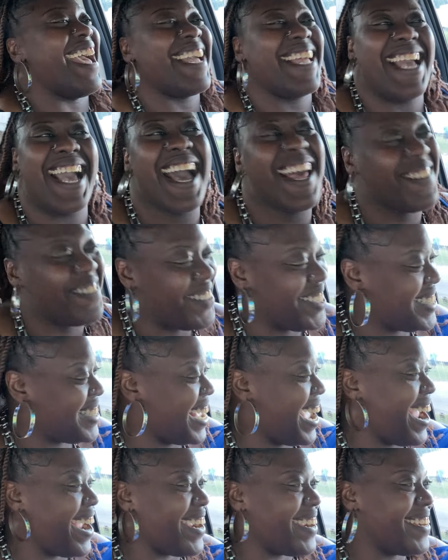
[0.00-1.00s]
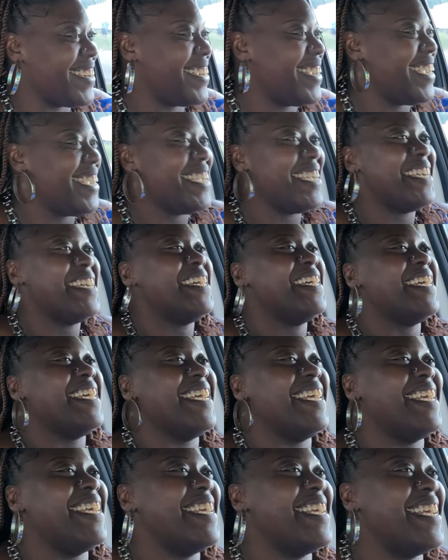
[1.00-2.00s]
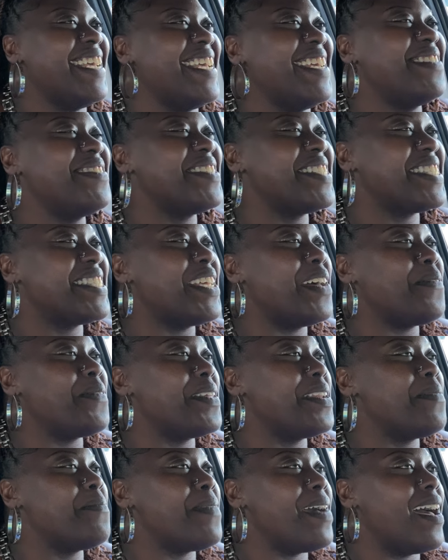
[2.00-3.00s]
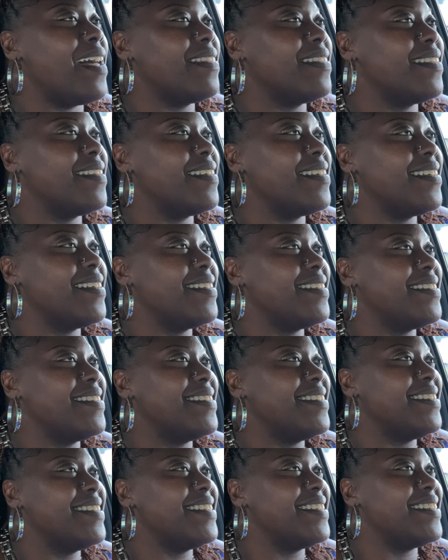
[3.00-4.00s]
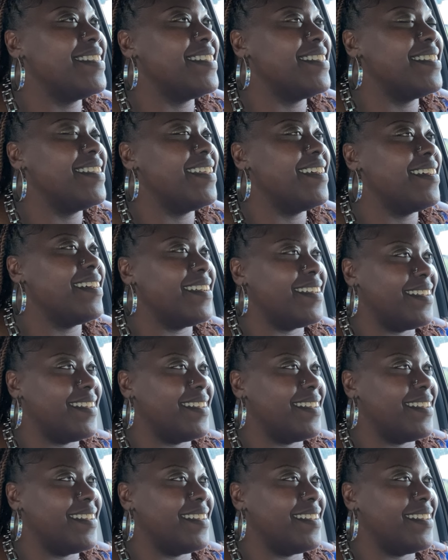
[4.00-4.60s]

I gotta be tired. It was something about the. Uh,